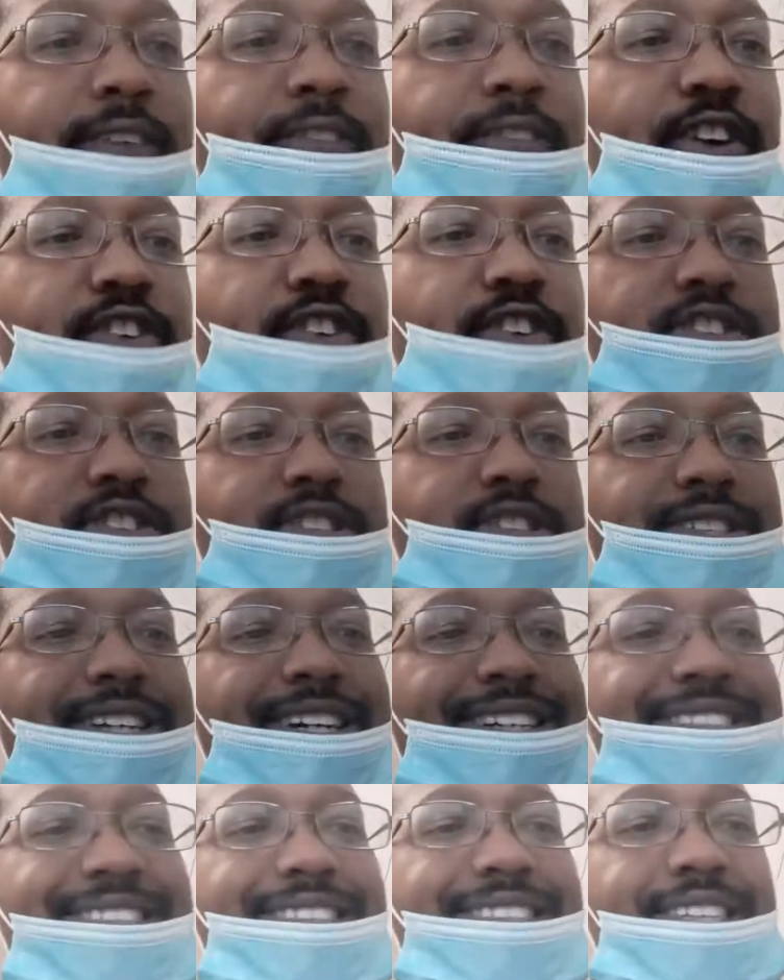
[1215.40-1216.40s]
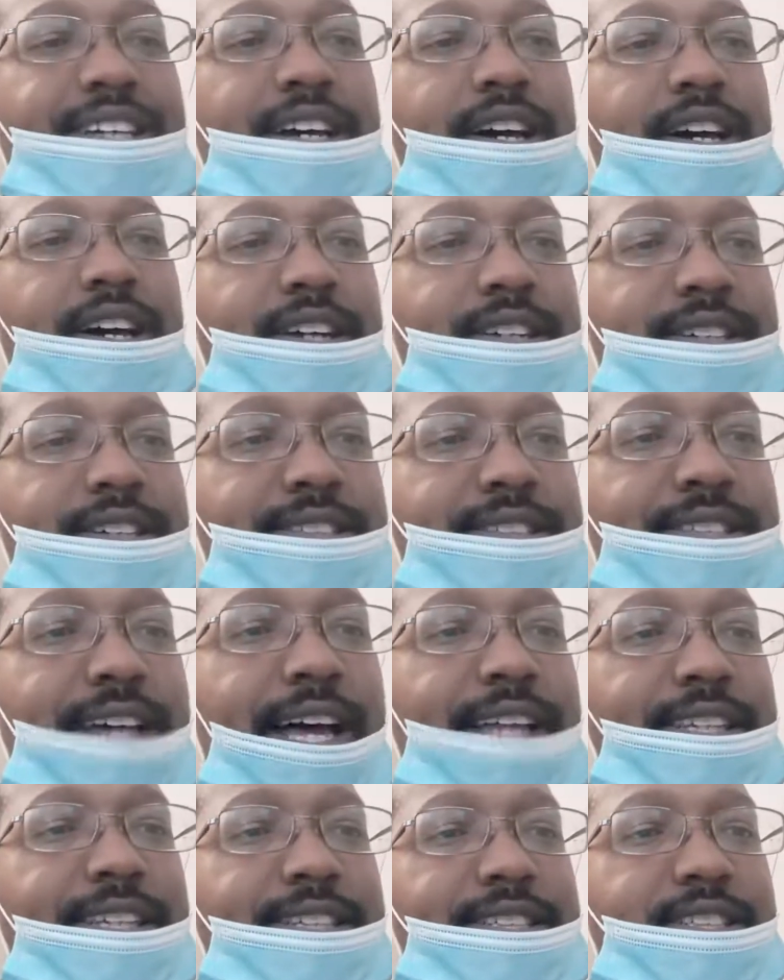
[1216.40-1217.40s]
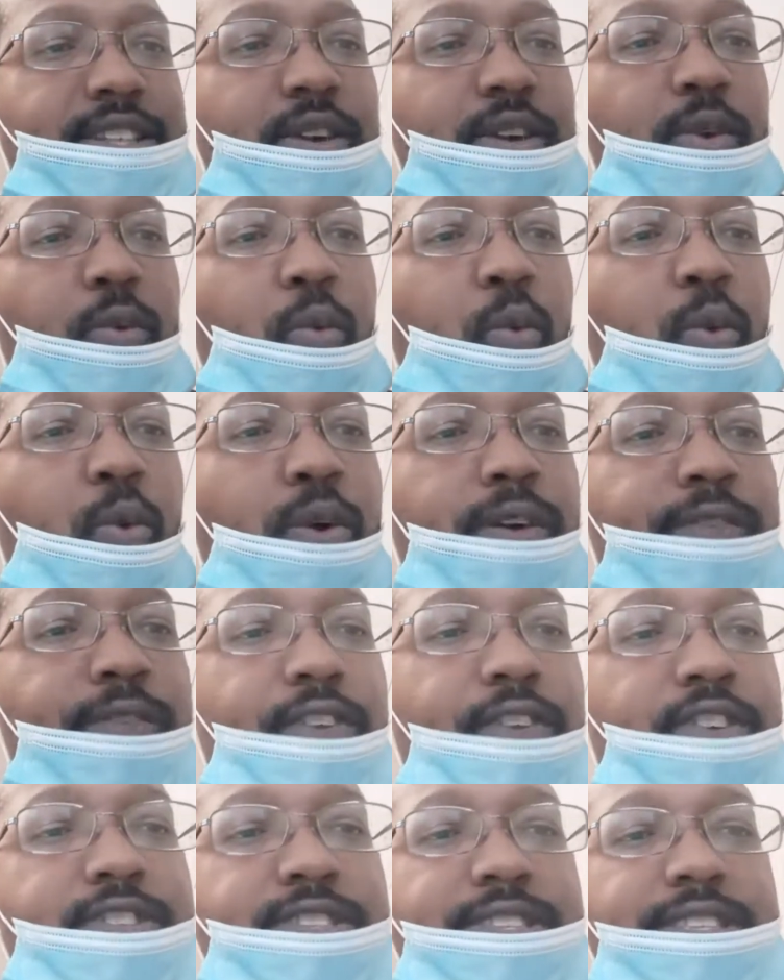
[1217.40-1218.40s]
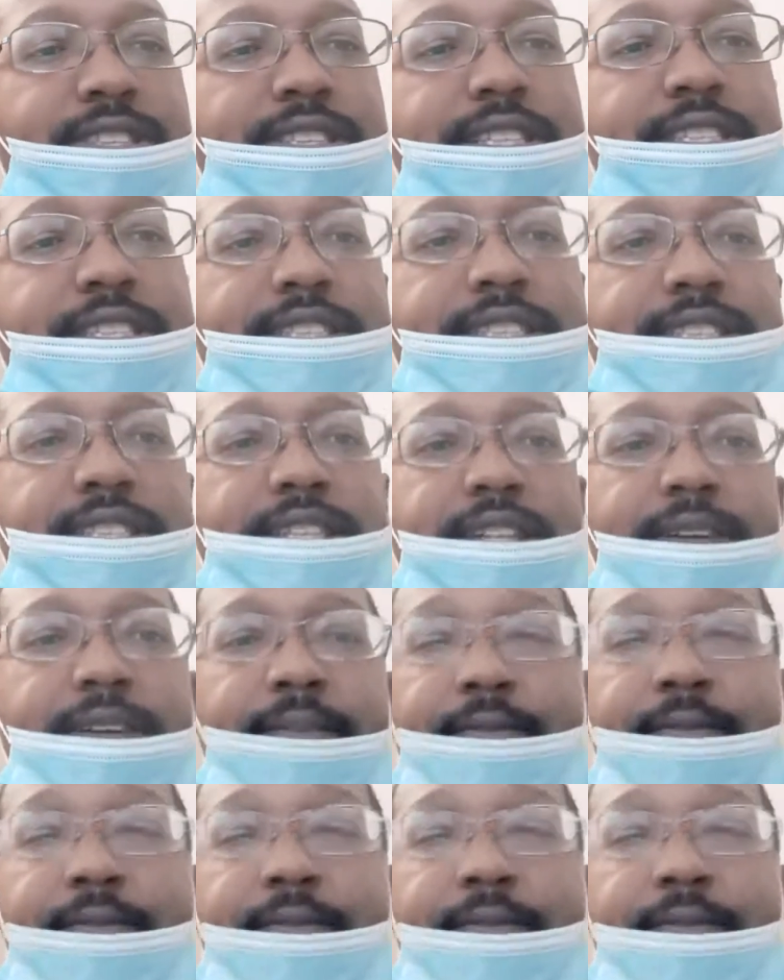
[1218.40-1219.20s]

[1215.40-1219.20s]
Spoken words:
versus Gonzalez, Warren versus DC.